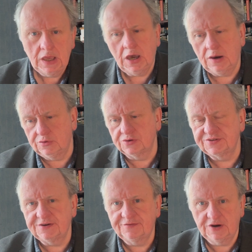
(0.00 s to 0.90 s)
I would
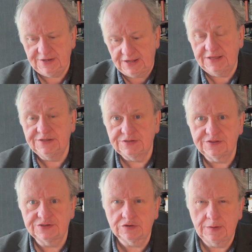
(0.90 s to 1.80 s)
also have written into
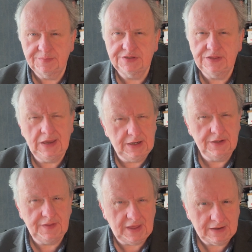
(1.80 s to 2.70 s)
the script the in
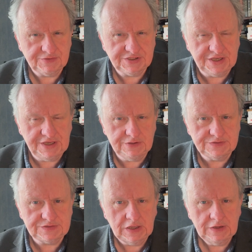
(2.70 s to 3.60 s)
and the out
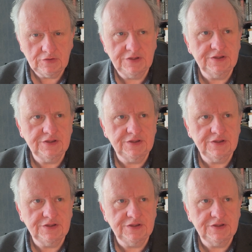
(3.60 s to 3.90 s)
cues, right?